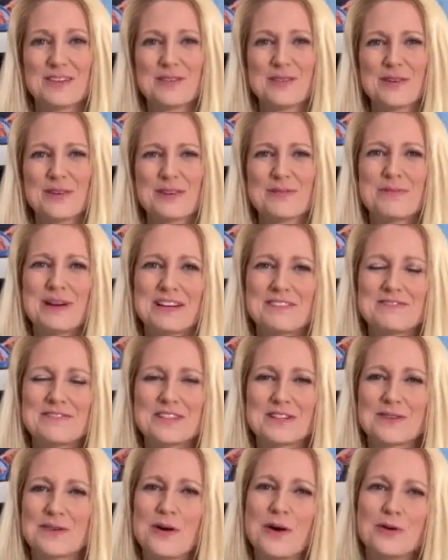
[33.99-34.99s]
although you might
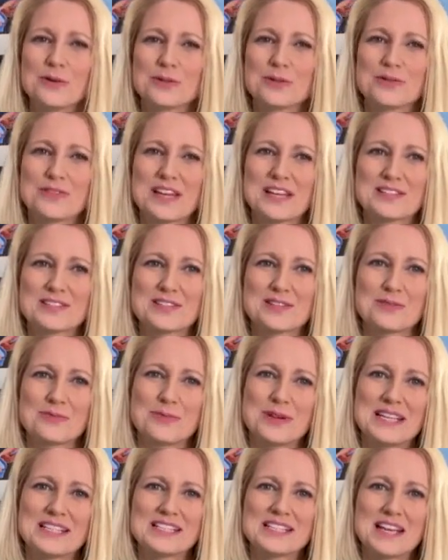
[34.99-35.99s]
feel colder thanks to the
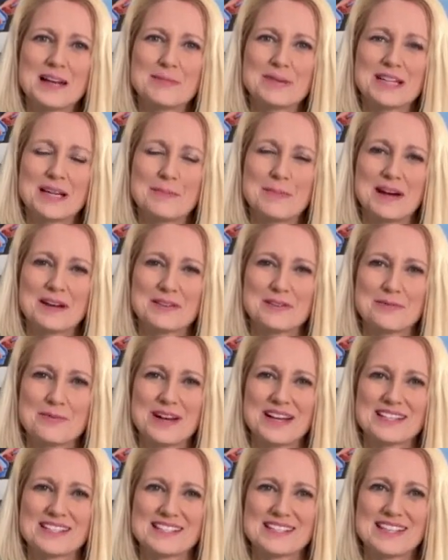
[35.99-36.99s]
winds coming up out of the
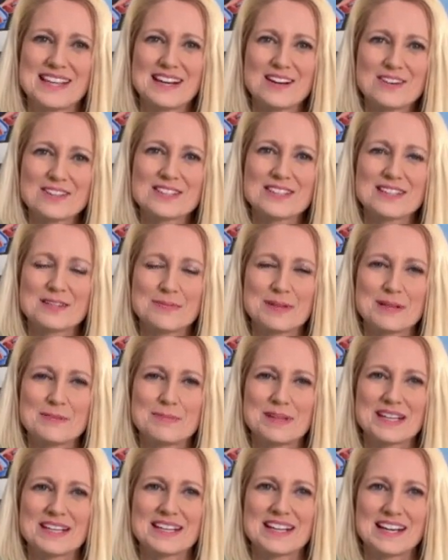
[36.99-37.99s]
west. There, it's going to be
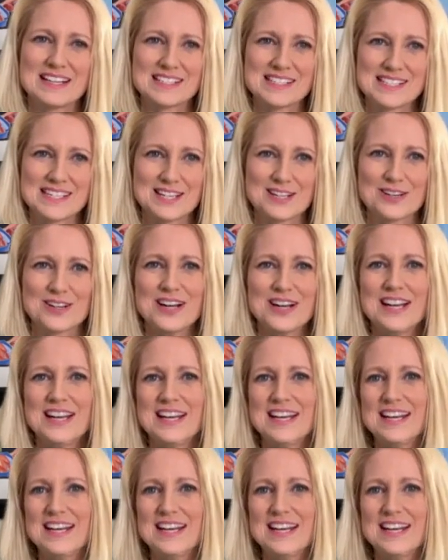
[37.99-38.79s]
a bit gustier.